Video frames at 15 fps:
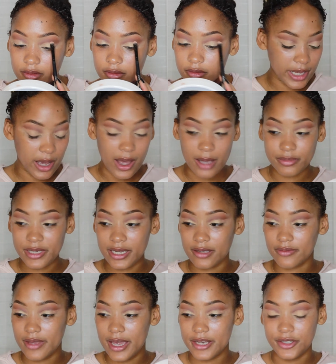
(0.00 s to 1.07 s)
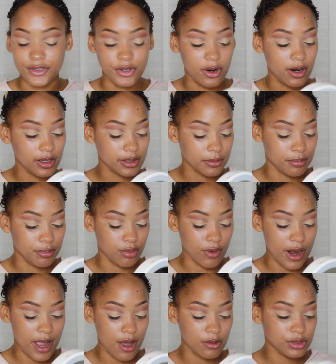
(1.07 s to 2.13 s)
Now I'm taking that dark
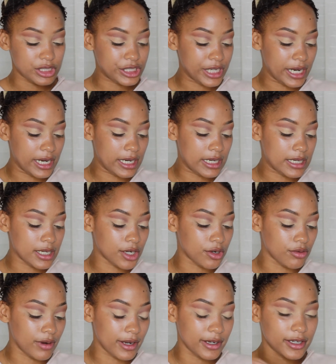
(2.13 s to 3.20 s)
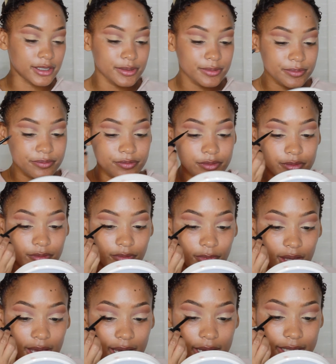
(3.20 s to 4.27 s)
brown shade Credit
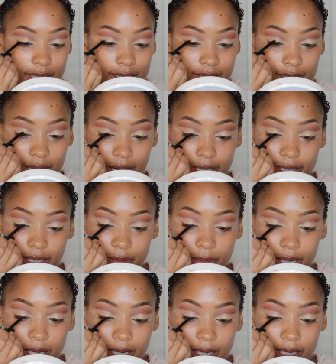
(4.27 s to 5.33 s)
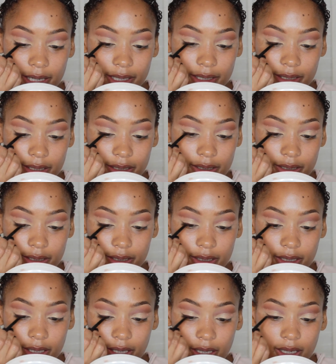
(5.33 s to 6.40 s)
and lining my
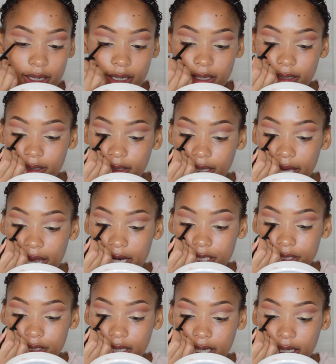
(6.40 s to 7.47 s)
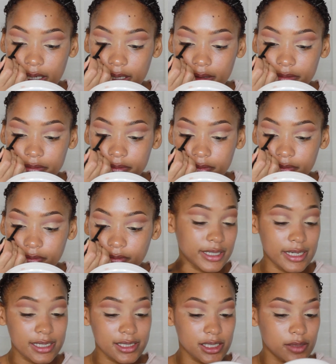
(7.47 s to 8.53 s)
lash line to
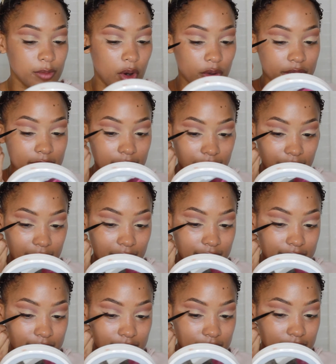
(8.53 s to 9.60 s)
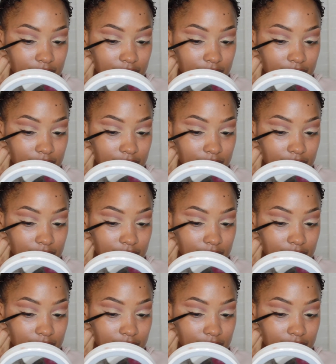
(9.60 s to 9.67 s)
get a smoky effect.